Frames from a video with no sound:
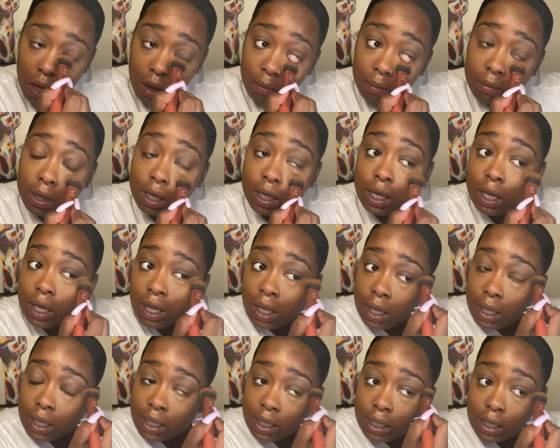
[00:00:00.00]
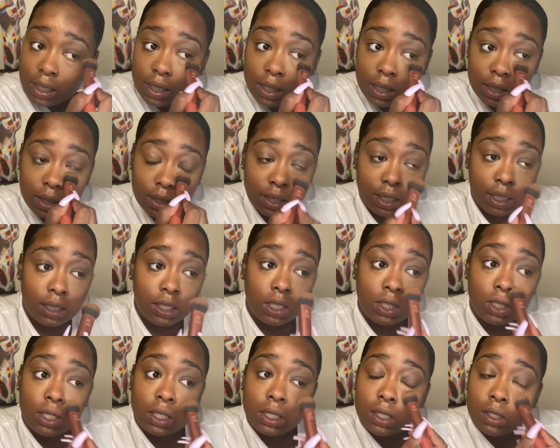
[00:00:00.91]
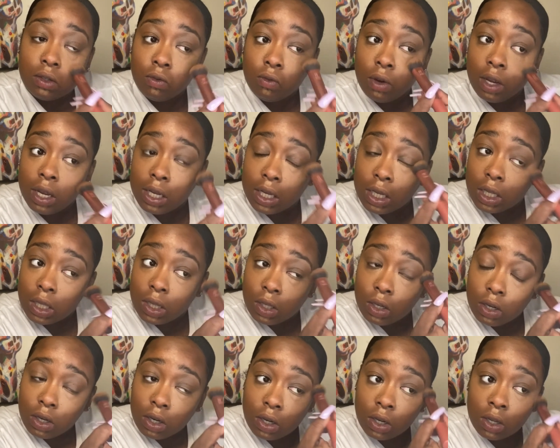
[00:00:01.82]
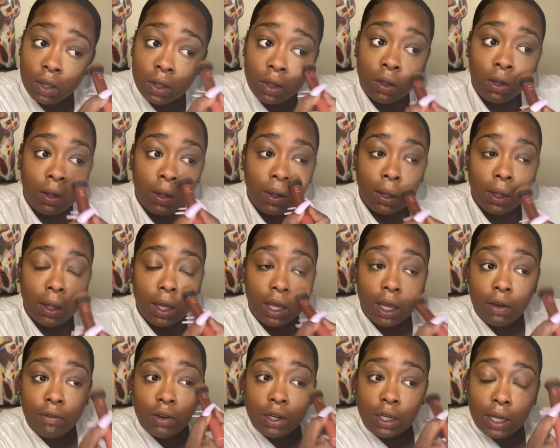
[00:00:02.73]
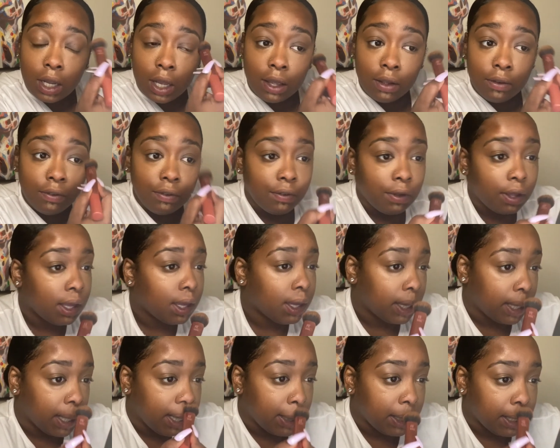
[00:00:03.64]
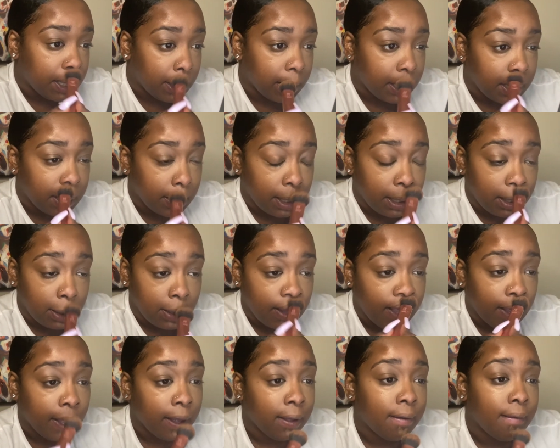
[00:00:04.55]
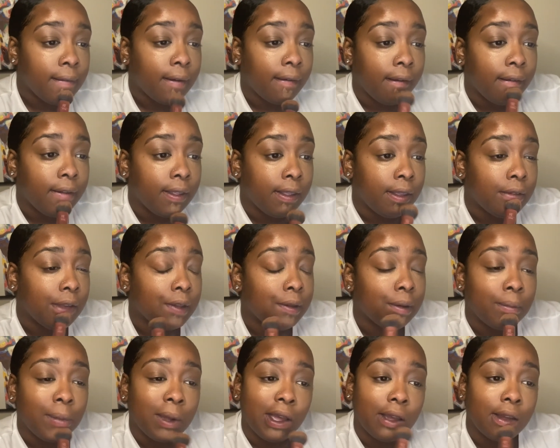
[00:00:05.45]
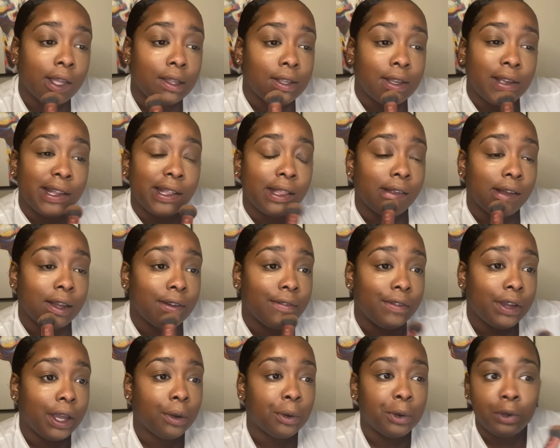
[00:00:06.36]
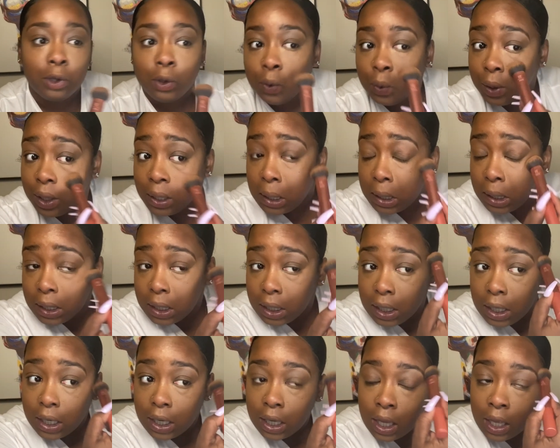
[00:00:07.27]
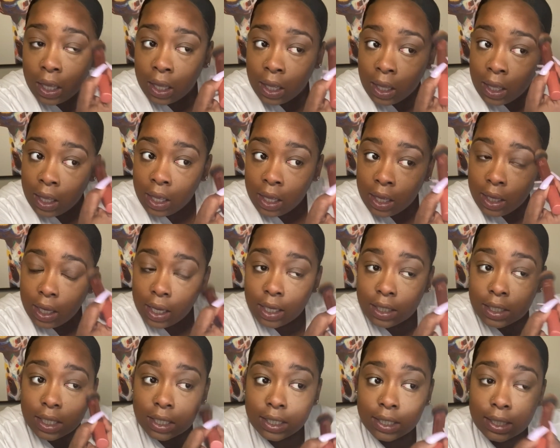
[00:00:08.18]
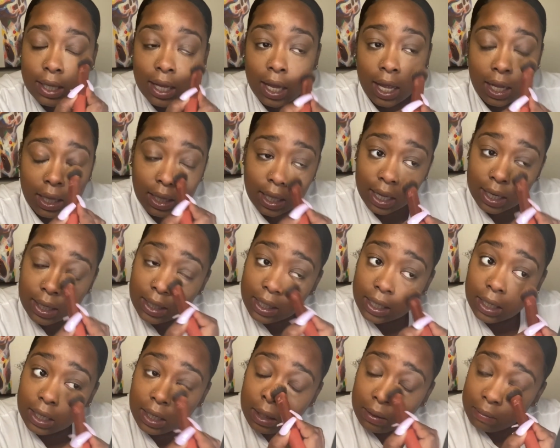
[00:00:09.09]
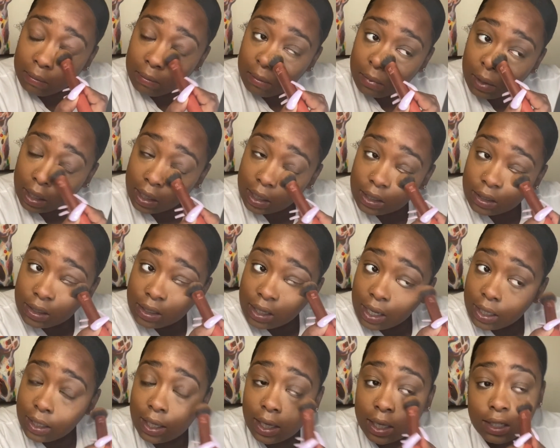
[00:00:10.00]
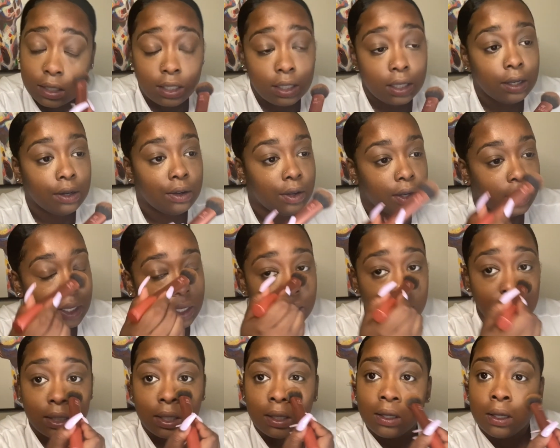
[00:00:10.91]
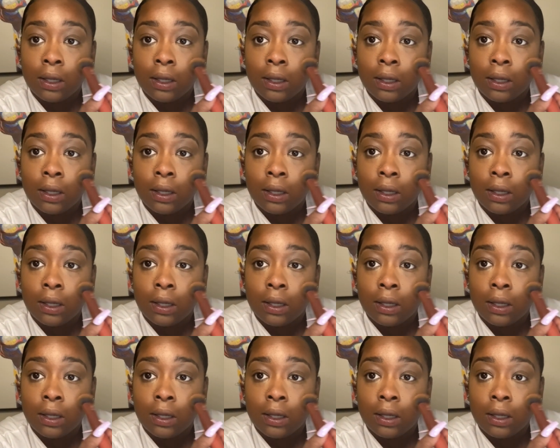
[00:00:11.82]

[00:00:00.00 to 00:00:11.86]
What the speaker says: because this is just a regular everyday face, I do my concealer very quickly because it's not that deep. Like, it's not that serious